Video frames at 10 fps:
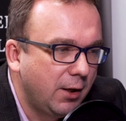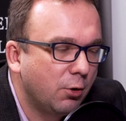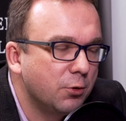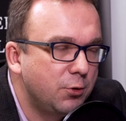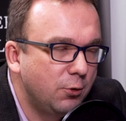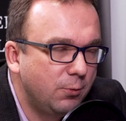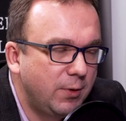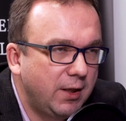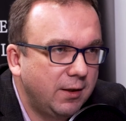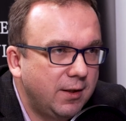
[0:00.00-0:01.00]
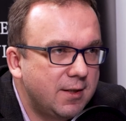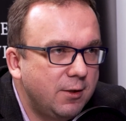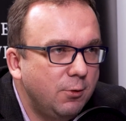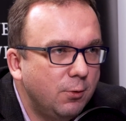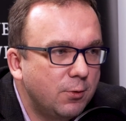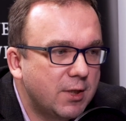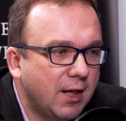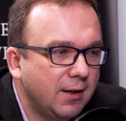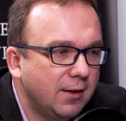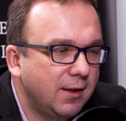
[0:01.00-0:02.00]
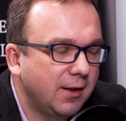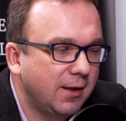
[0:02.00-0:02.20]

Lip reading: consume this news, and